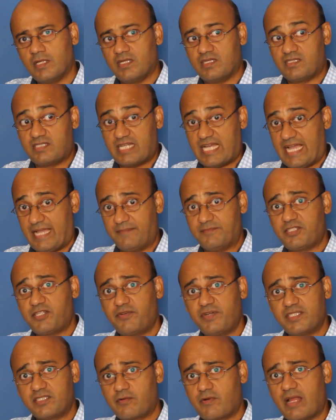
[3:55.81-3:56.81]
Time
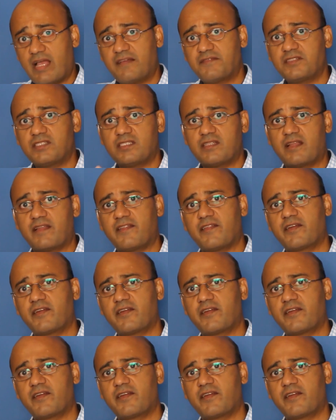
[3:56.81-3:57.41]
series graphs is another